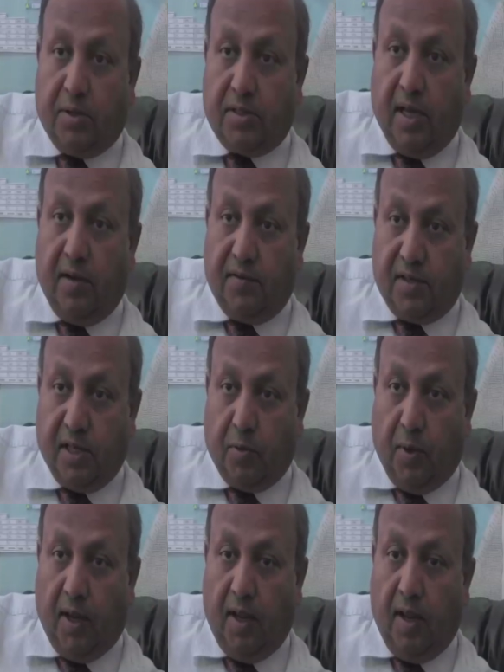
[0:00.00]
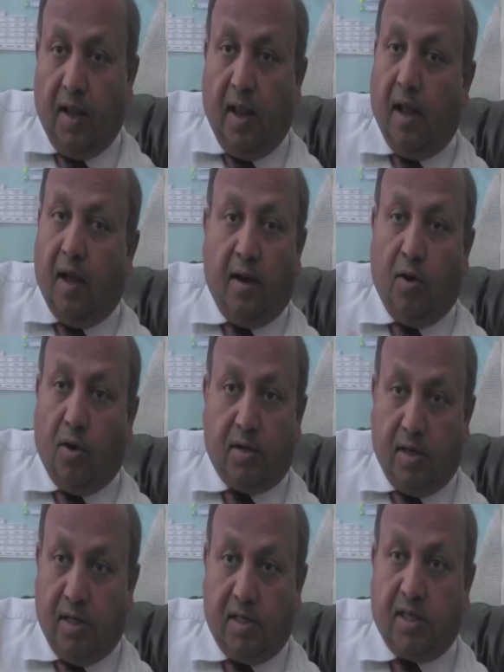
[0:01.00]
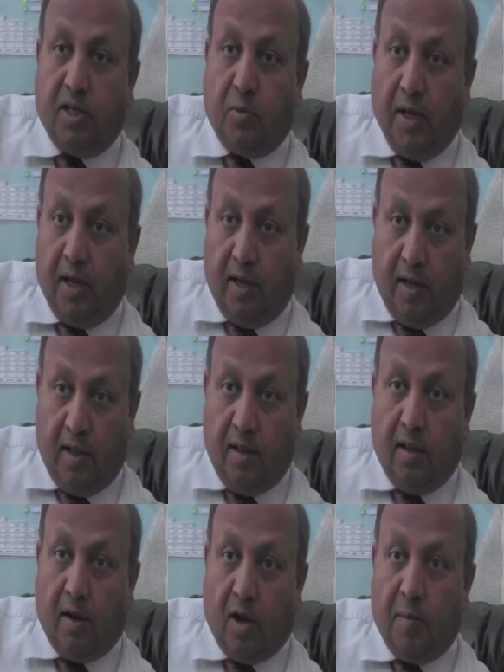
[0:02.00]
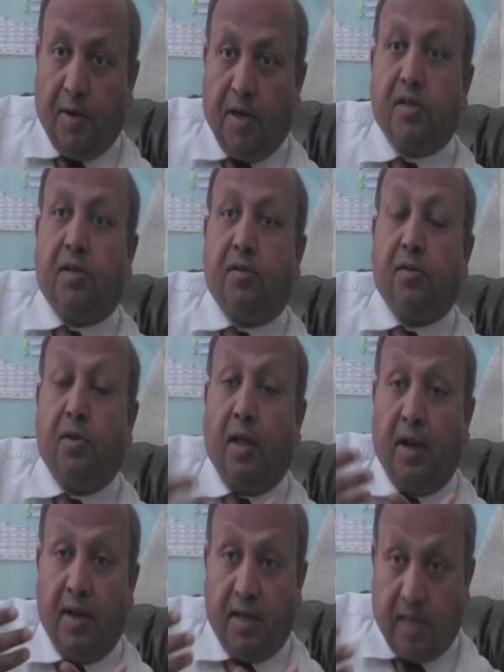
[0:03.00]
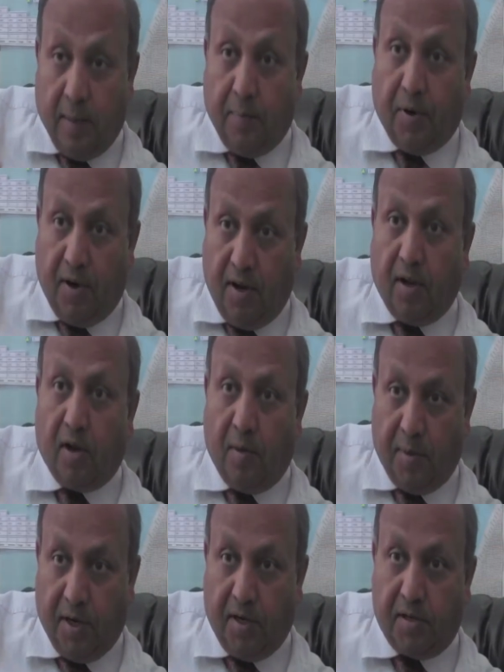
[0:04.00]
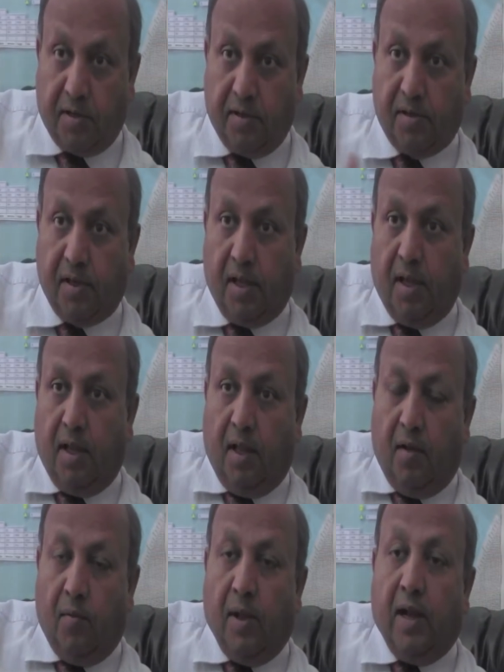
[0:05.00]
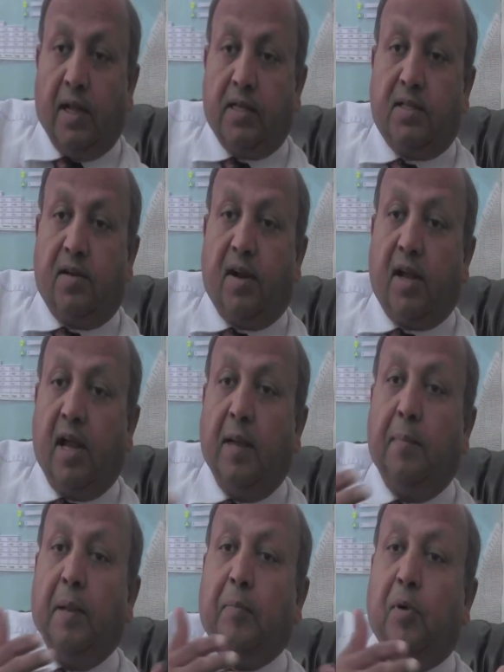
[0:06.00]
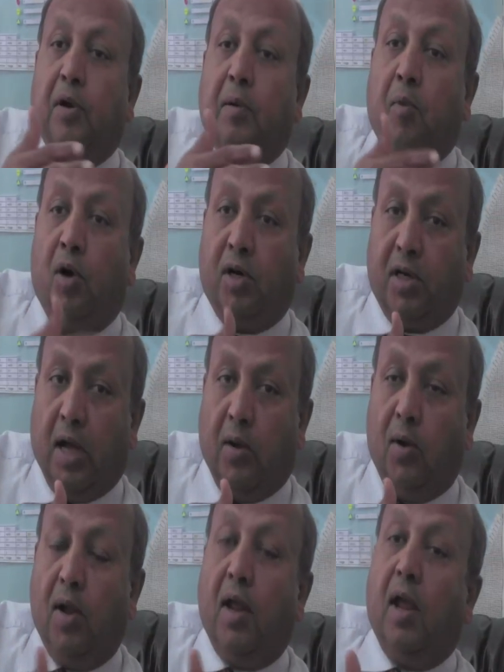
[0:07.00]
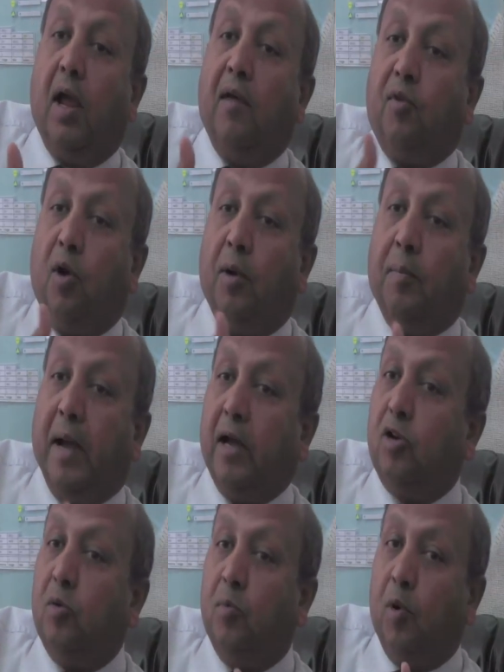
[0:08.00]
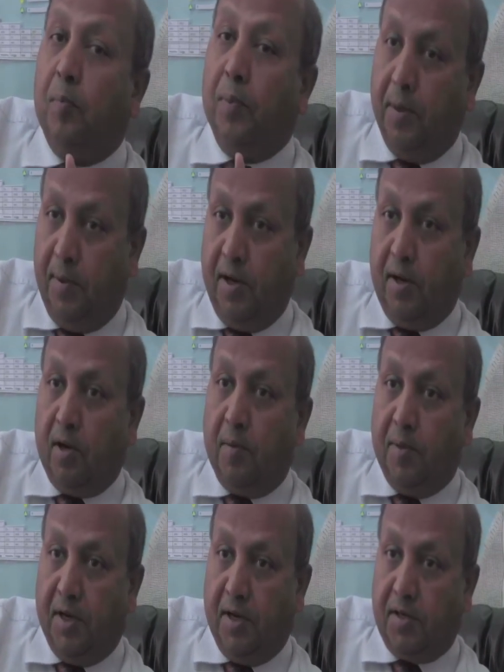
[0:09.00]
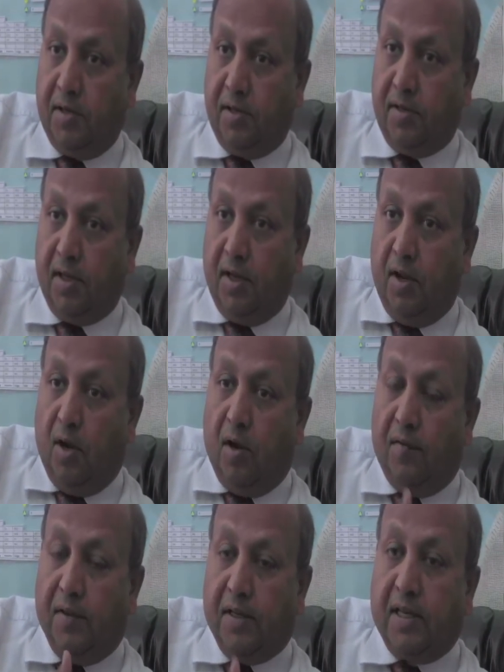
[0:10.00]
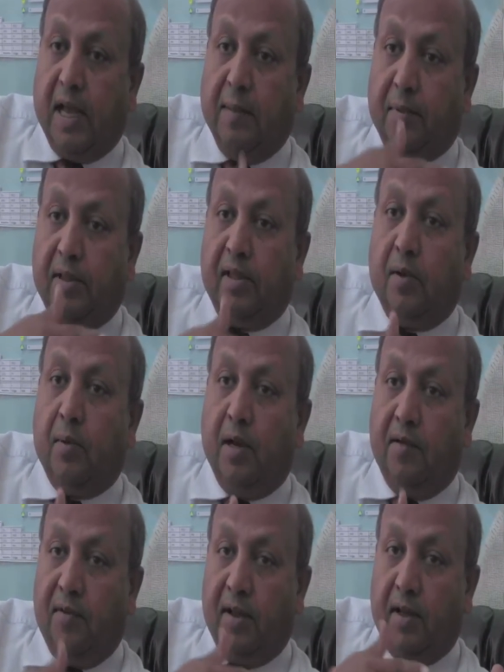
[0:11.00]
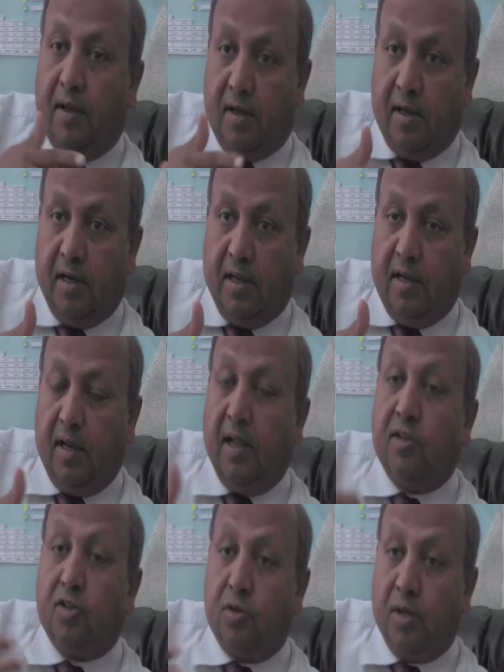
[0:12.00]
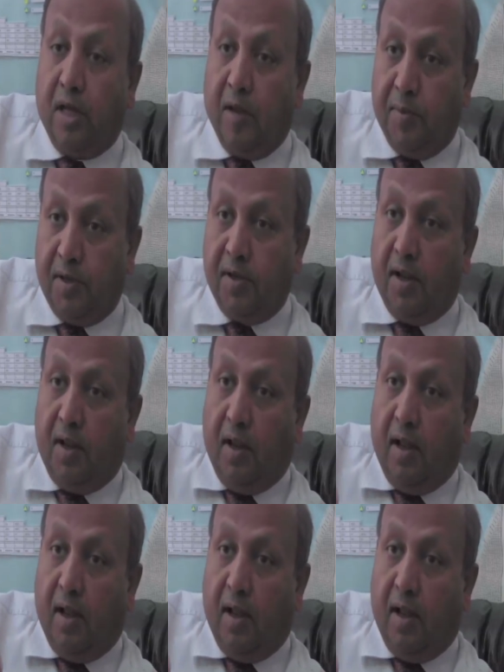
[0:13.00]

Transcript: outside of Sitwe are not in Sitwe in the accommodation, so they are in temporary accommodations. Whereas the Rakhine people in Mongdao have gone back to more permanent accommodations of the type that they were living in earlier, and so the government